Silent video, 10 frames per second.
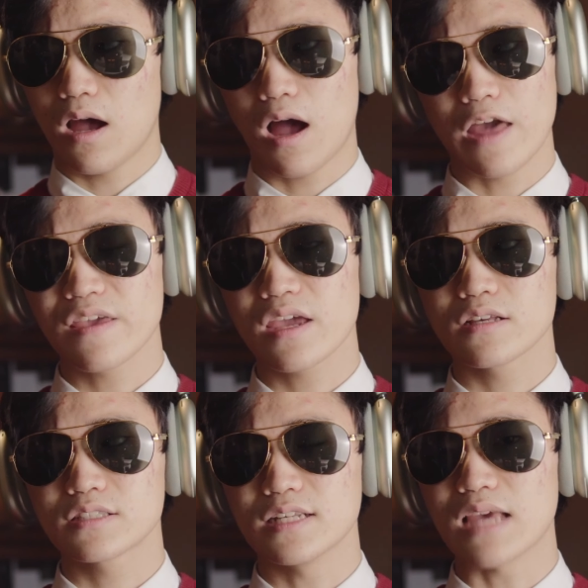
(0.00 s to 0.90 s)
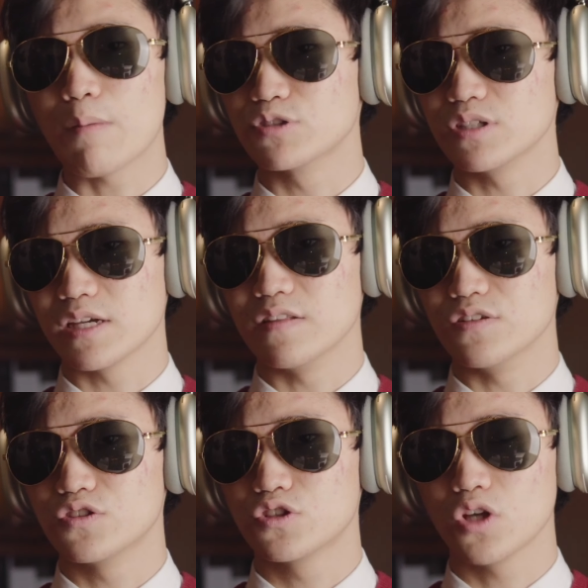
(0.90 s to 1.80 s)
I think since Apple Silicon
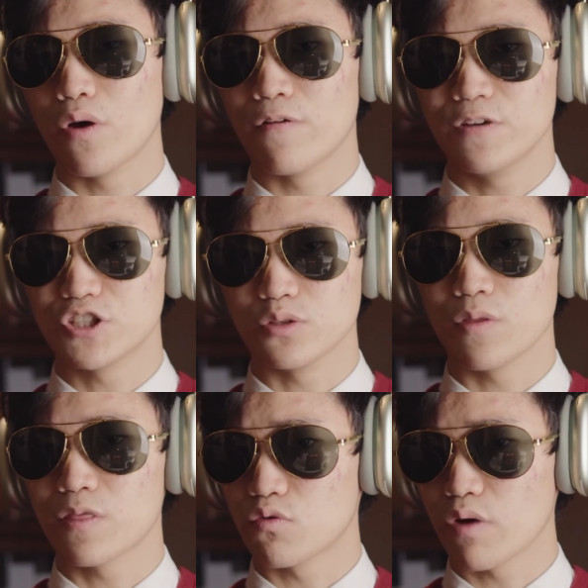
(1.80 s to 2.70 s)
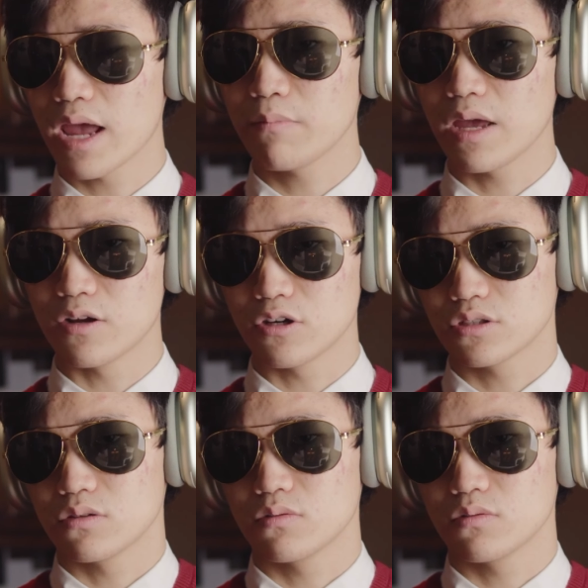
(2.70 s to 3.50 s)
is so efficient with the RAM, and also